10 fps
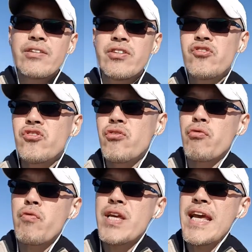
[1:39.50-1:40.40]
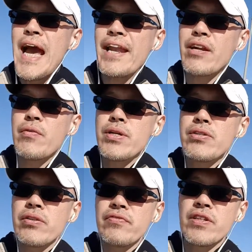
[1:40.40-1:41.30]
this three
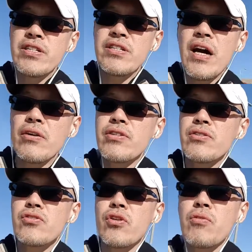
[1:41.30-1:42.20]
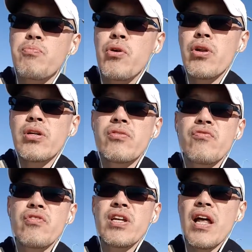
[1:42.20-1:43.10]
categories of consultants, solopreneurs,
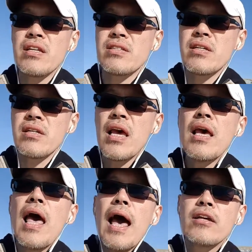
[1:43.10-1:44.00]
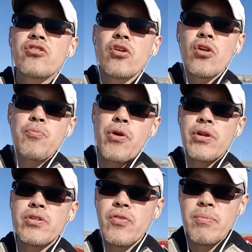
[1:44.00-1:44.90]
freelancers as
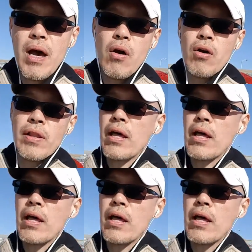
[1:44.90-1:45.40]
solopreneurs from now on.